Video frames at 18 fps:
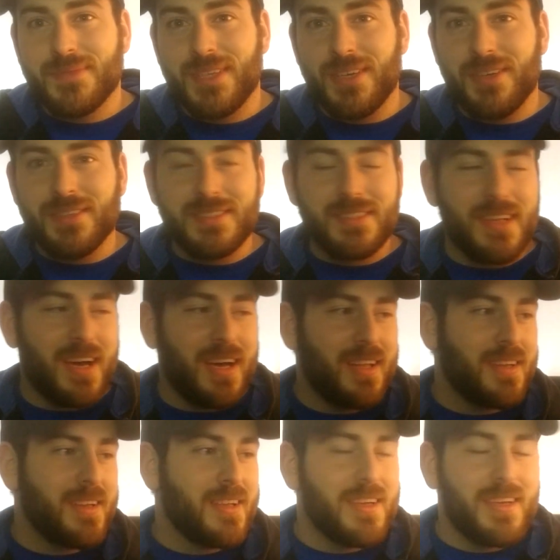It's
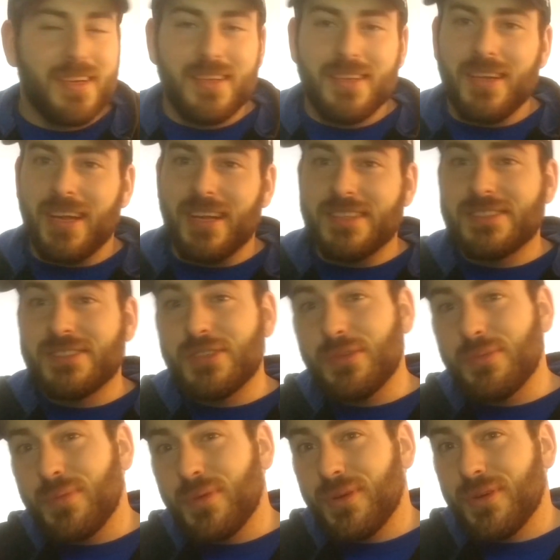not a
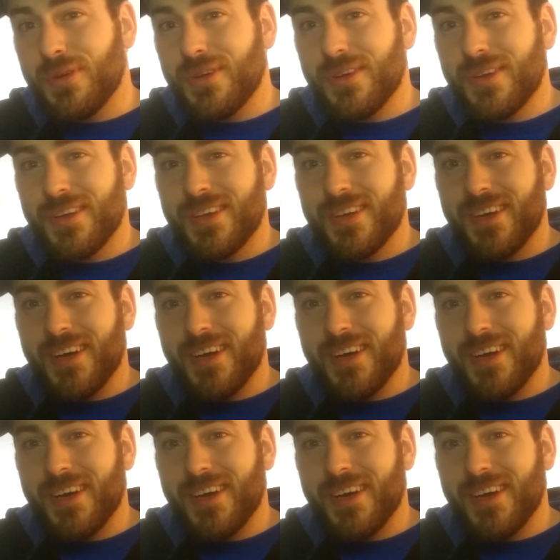super